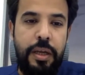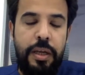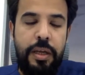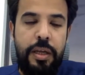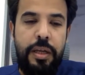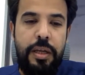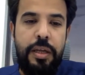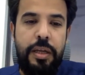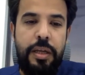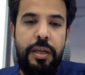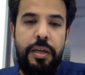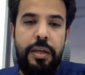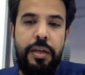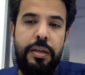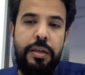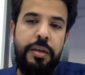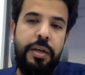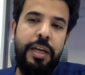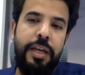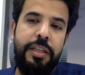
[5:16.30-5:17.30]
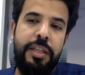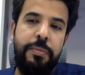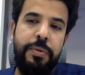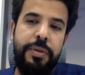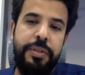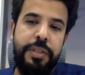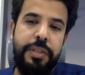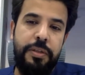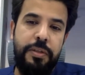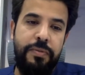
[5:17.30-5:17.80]

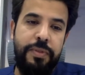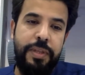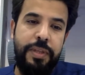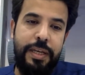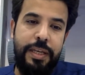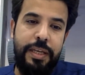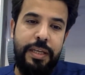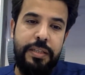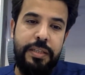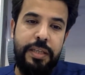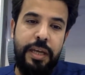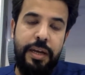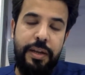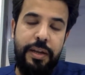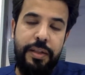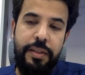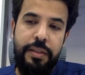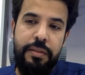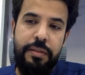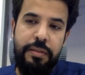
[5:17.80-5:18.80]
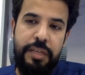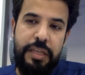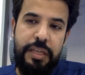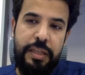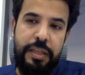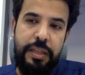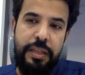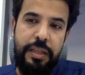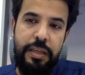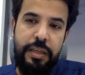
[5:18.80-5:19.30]
90% of the leaks are
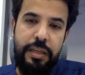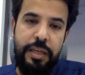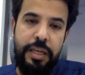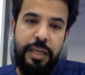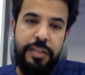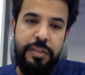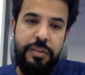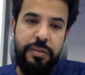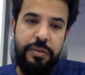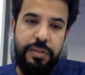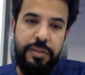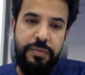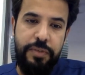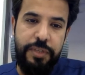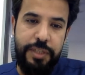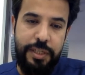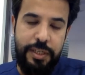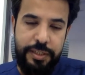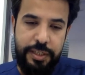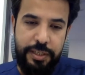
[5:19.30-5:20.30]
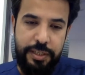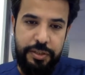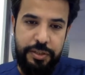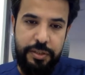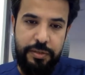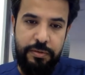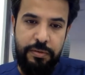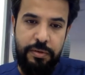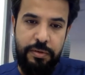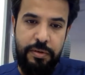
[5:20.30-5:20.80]
near the gastroesophageal
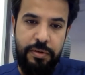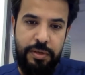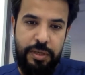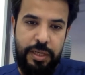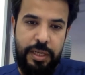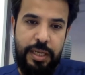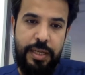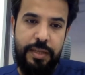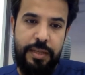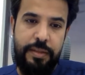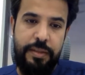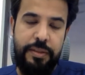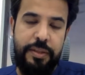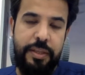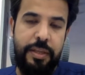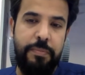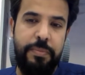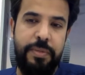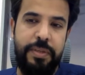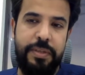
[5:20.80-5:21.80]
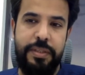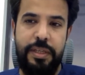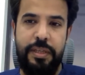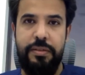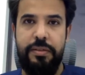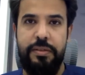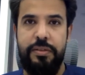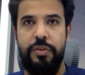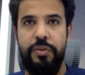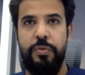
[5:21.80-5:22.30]
junction, and
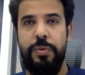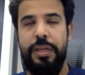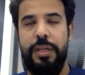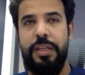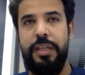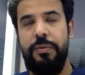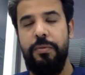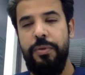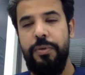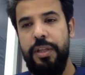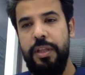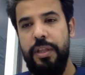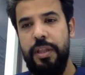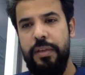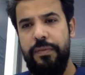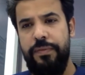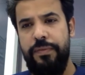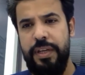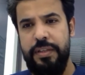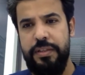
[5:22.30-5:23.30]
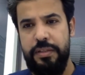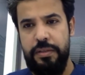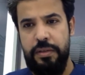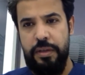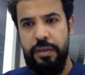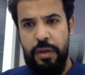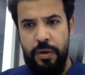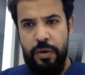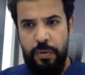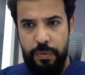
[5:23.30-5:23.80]
10% usually within the
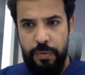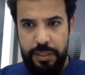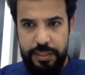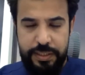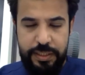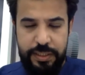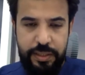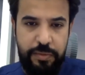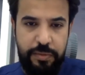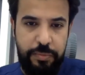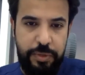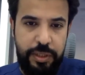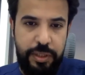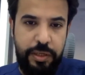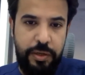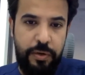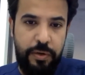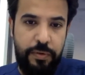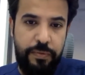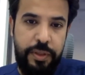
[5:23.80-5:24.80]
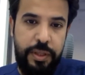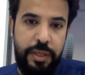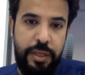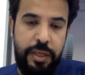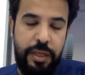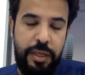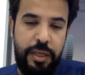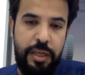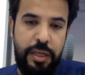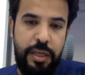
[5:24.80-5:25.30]
first 1 centimeter of
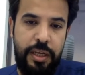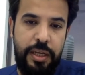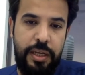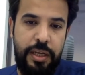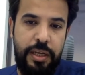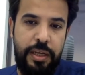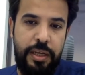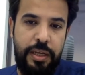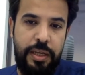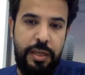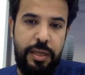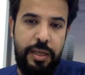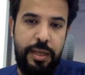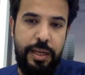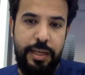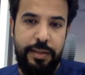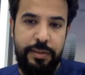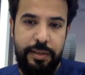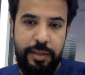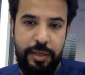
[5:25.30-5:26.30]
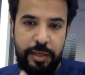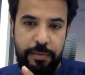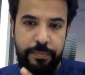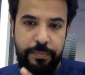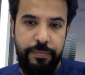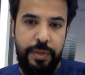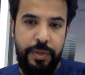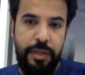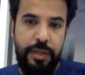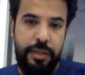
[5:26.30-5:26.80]
the
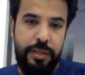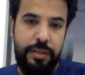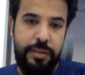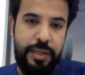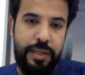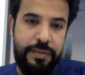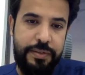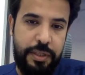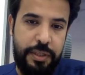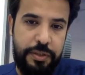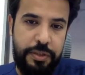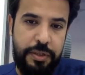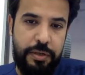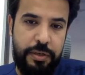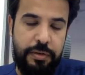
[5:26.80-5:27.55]
antrum transection.